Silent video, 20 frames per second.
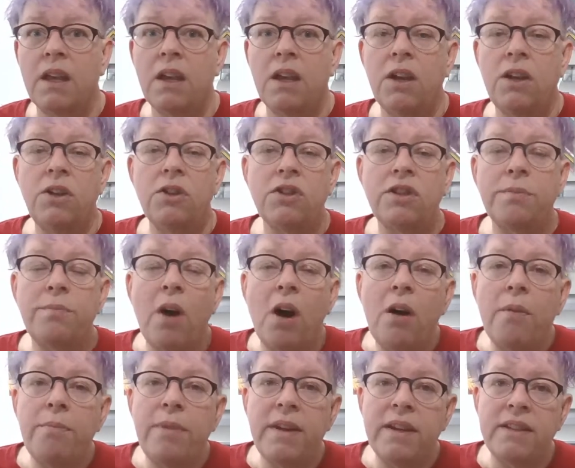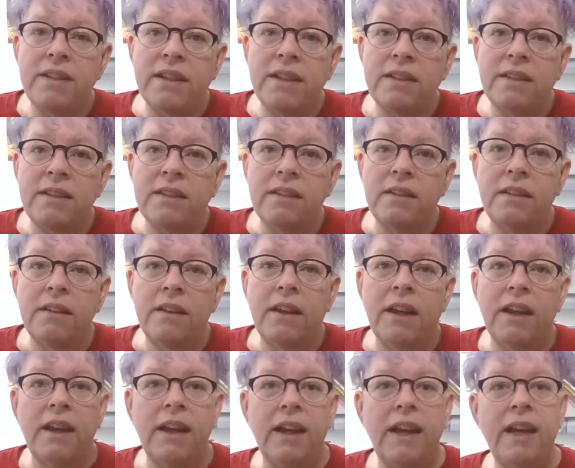your small business
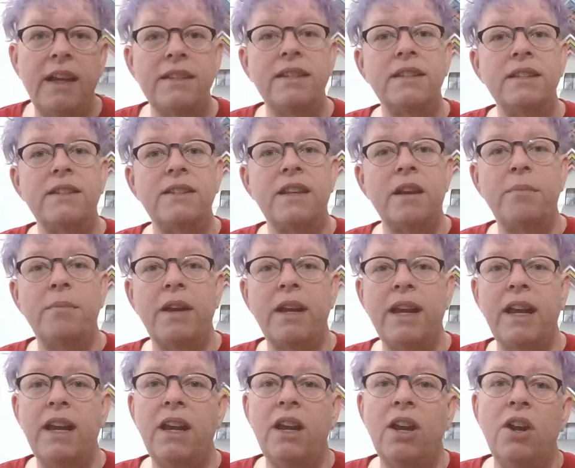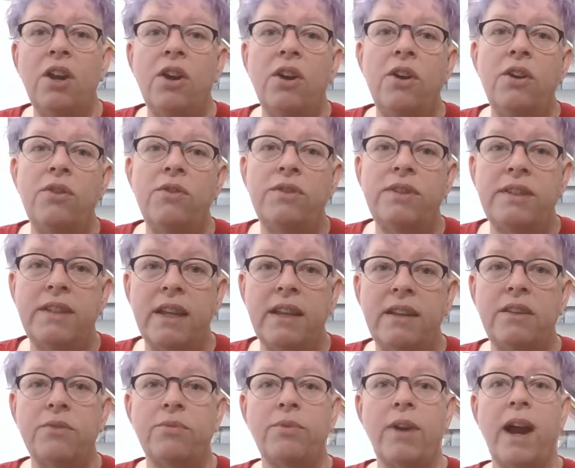isn't somebody who's
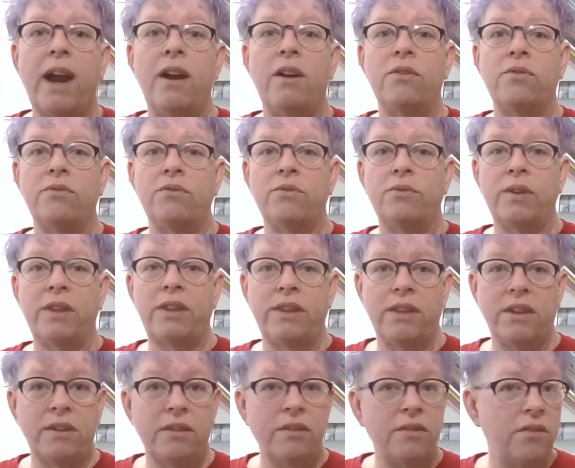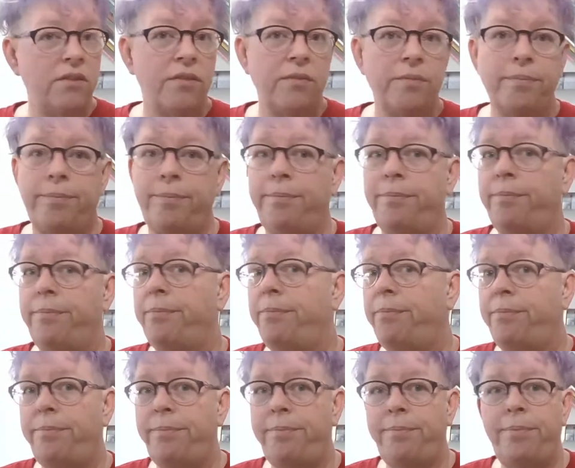sitting around with the
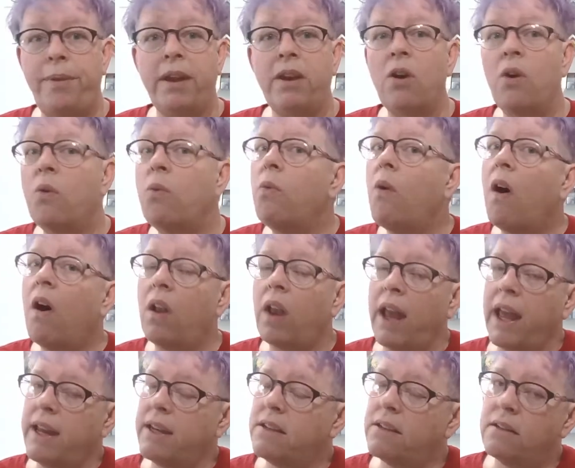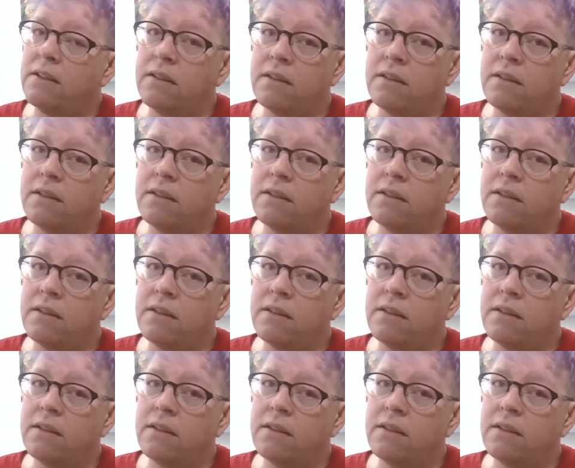big old wallet